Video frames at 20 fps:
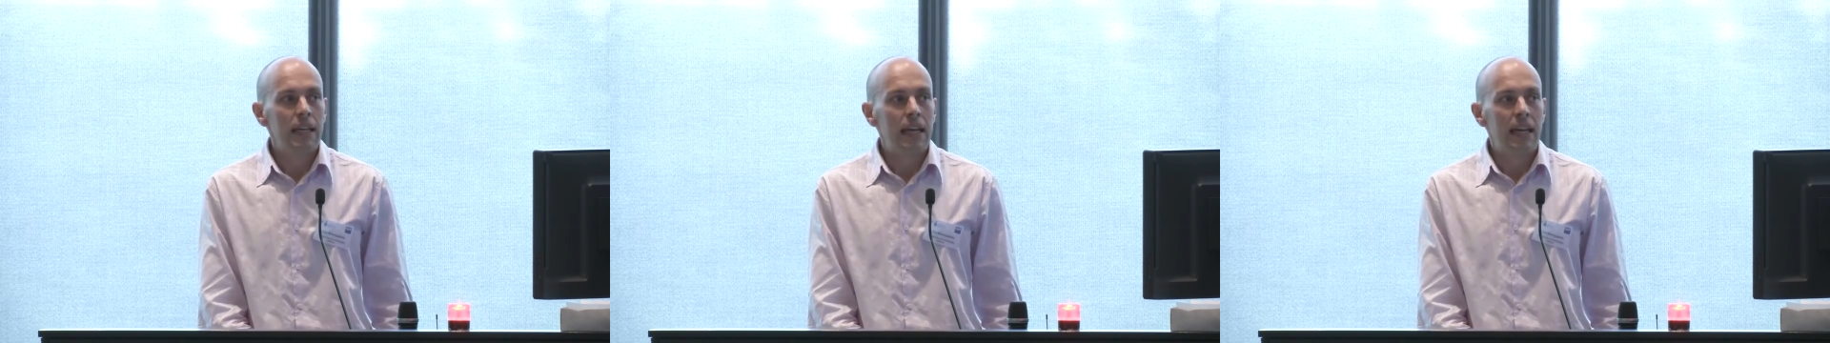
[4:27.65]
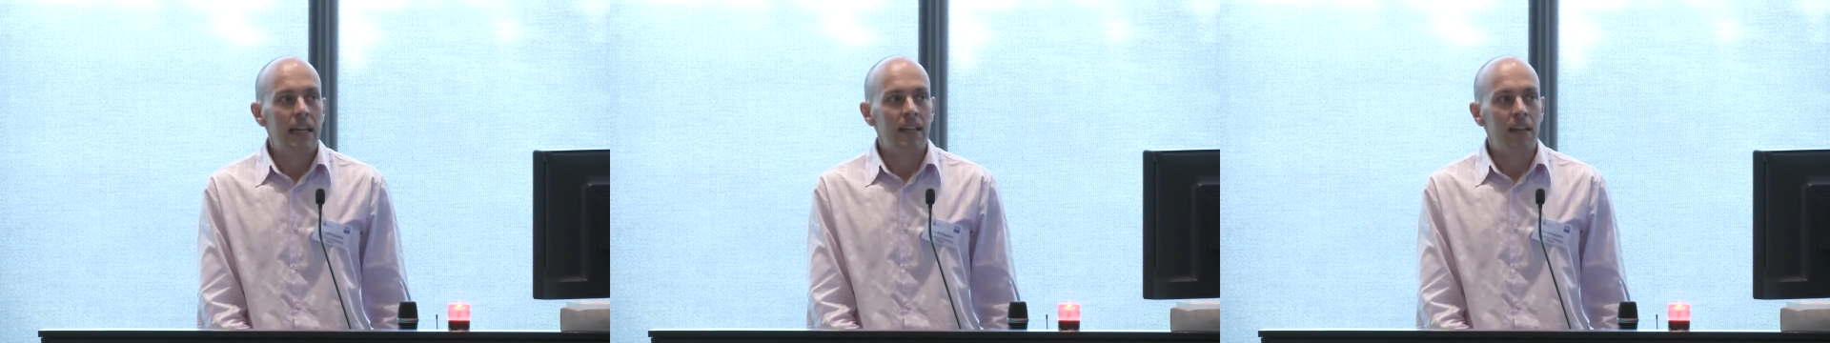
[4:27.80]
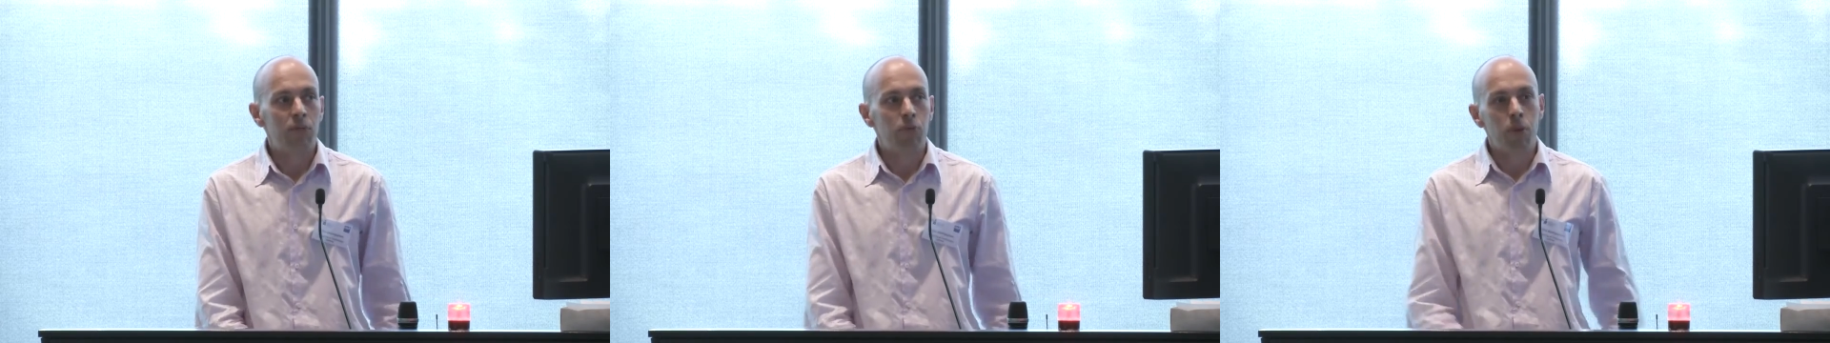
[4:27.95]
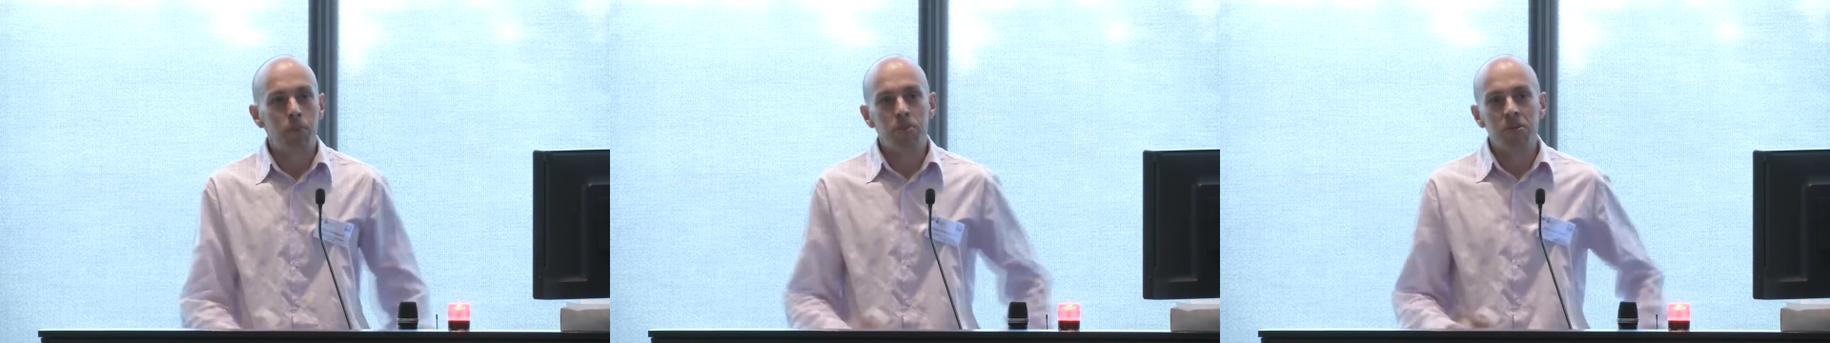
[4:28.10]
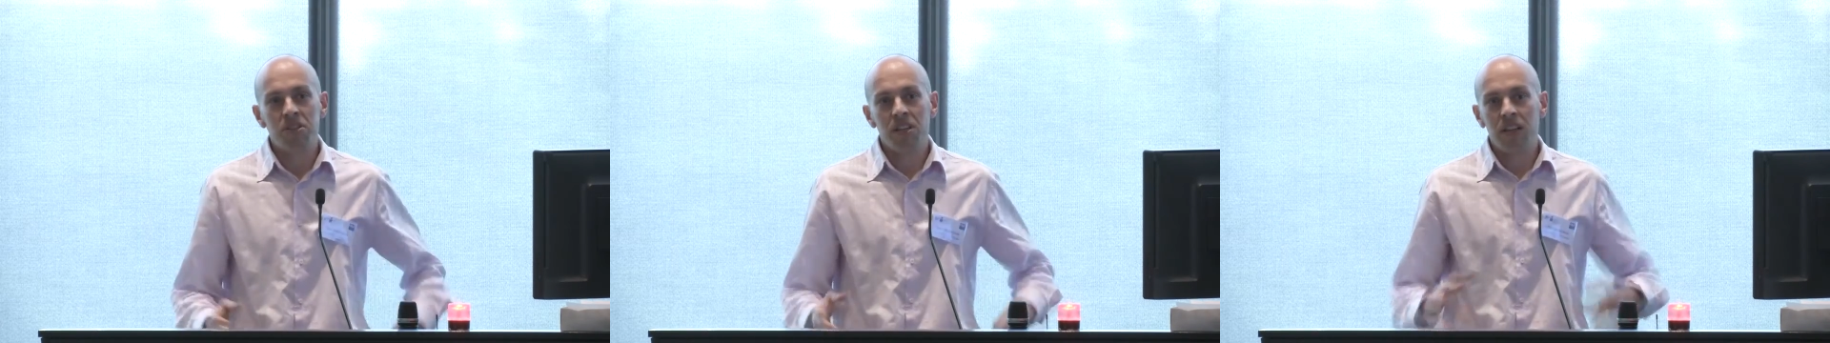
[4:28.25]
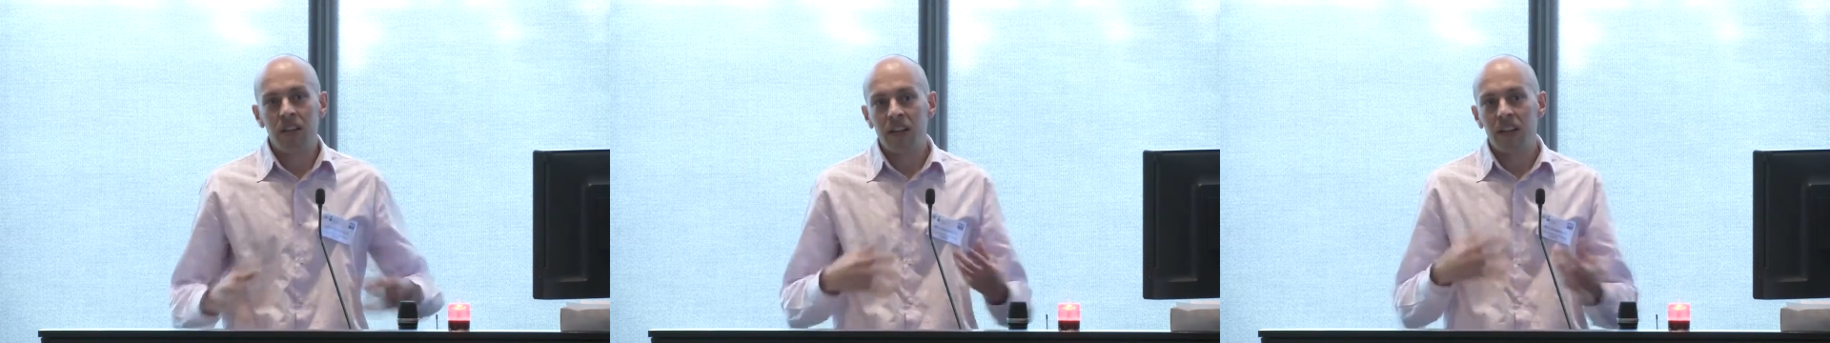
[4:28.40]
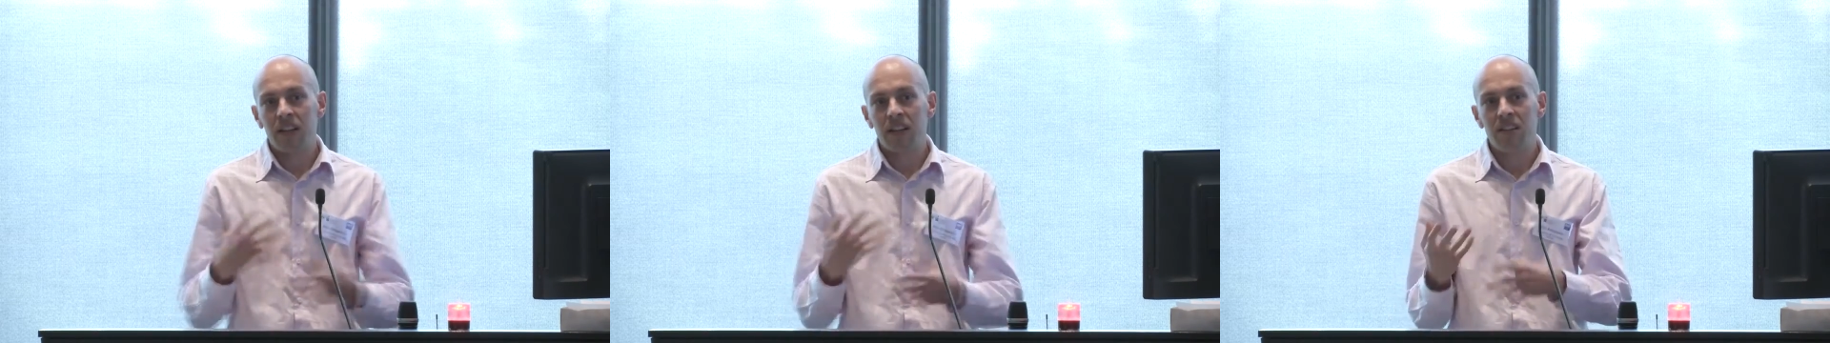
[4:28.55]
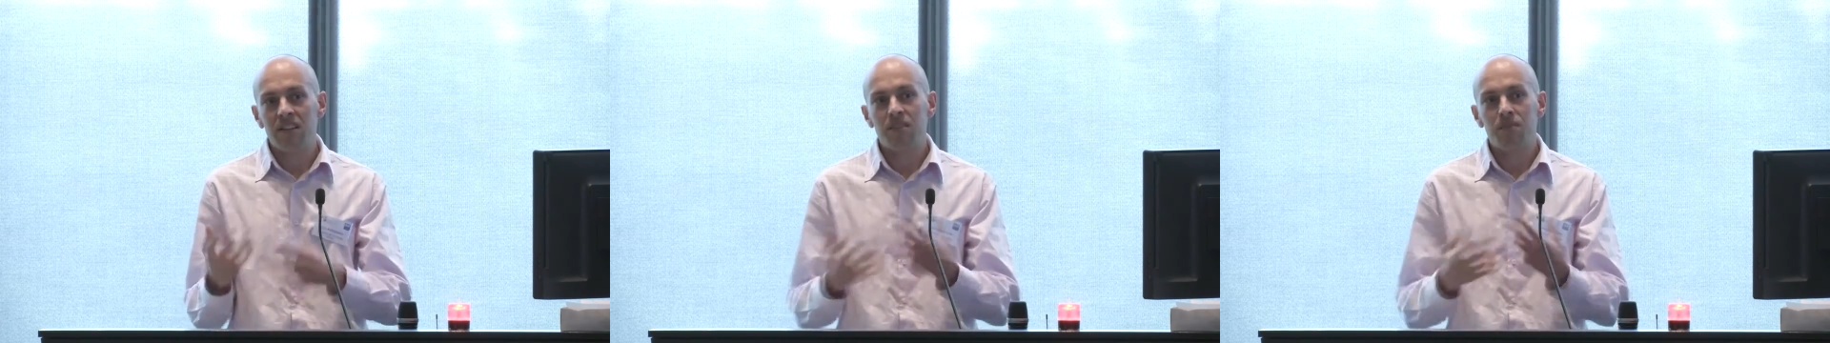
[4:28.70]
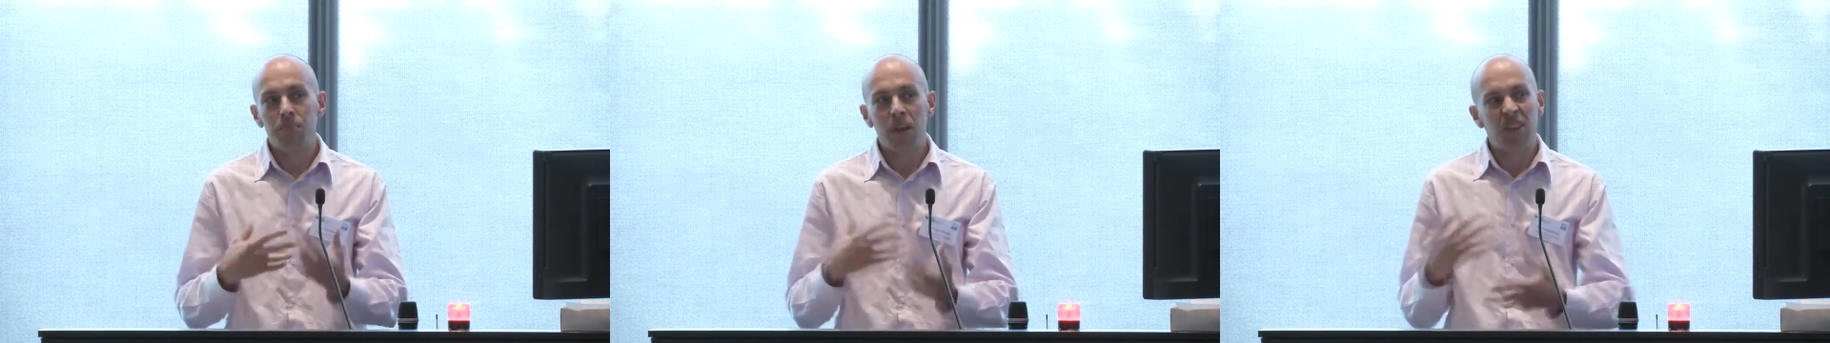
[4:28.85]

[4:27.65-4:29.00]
and then representing this